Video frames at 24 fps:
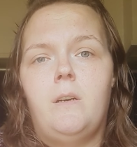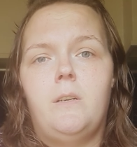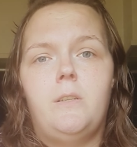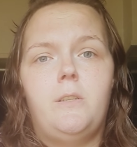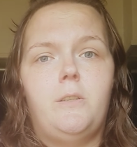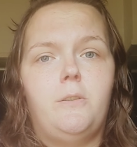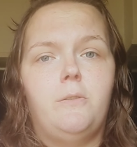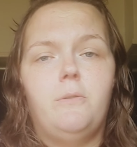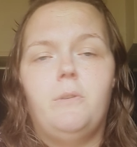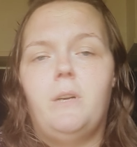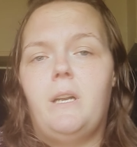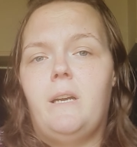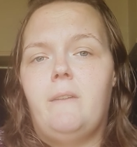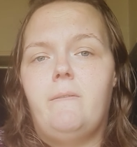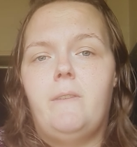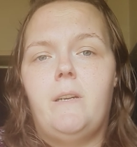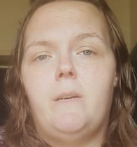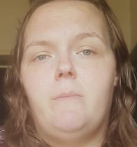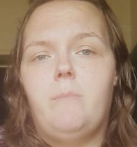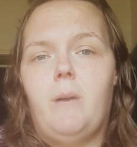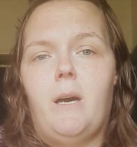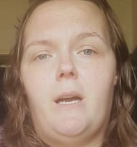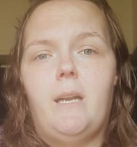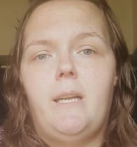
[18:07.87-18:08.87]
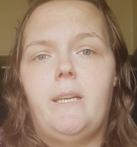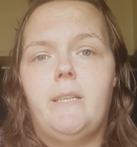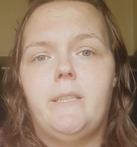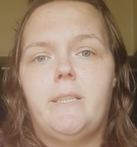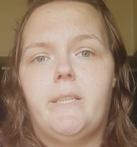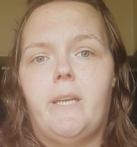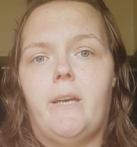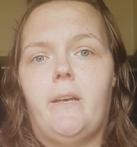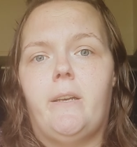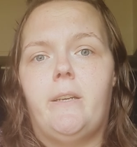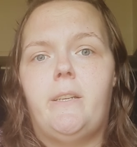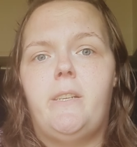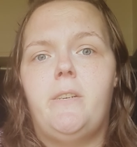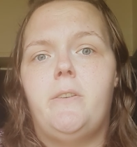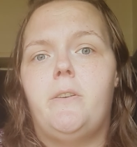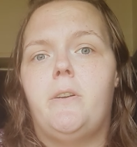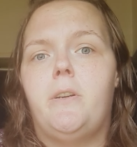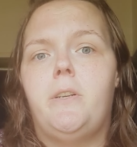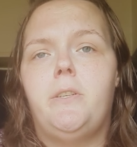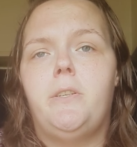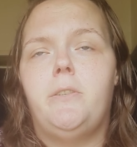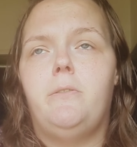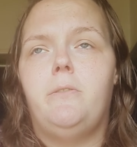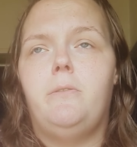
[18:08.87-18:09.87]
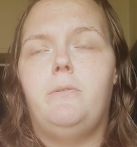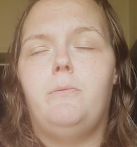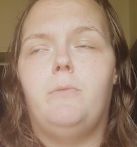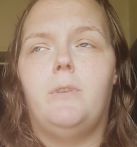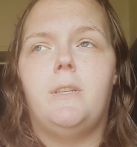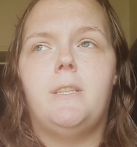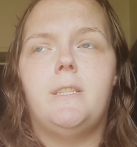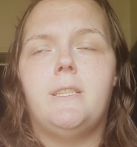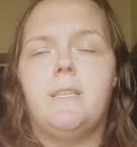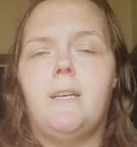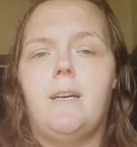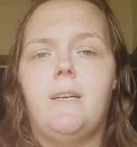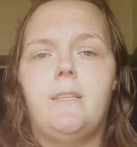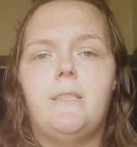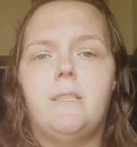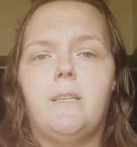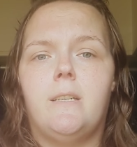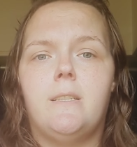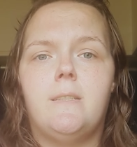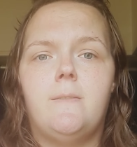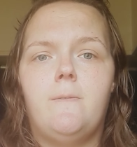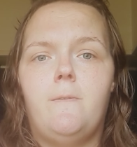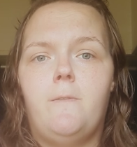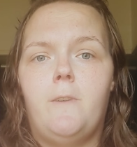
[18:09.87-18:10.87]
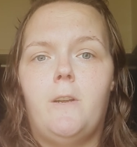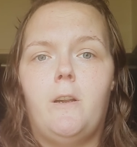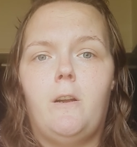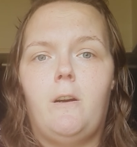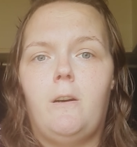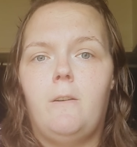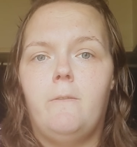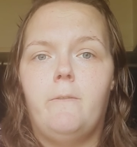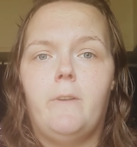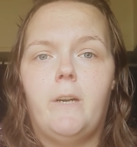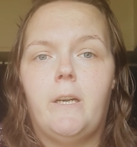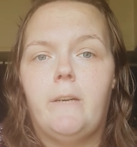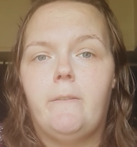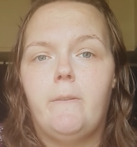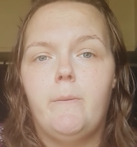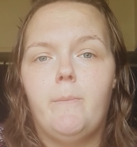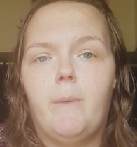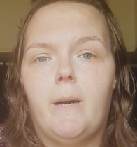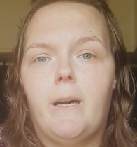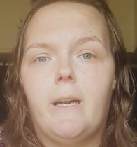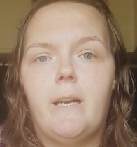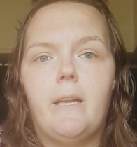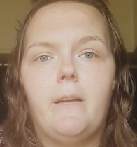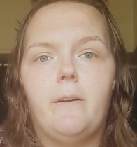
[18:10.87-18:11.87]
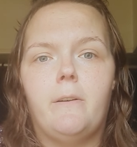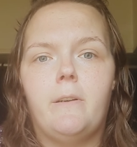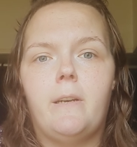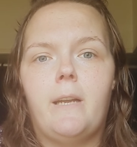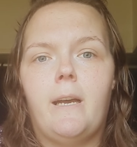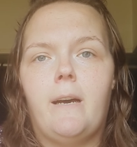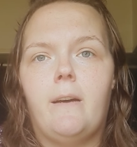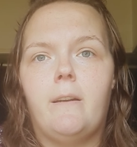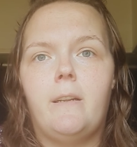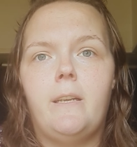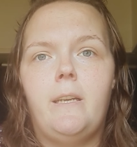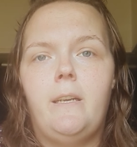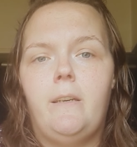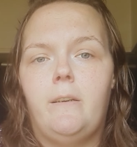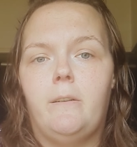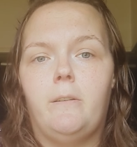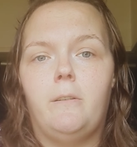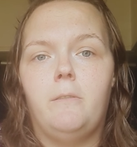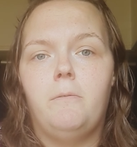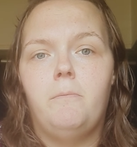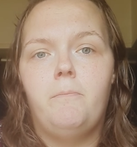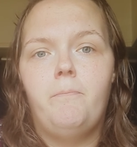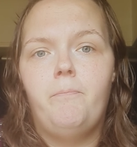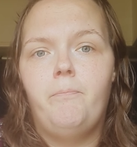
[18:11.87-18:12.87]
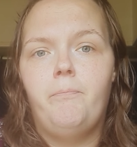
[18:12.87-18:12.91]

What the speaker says: Do whatever your body is telling you to do. One size doesn't fit all for everybody on how to heal.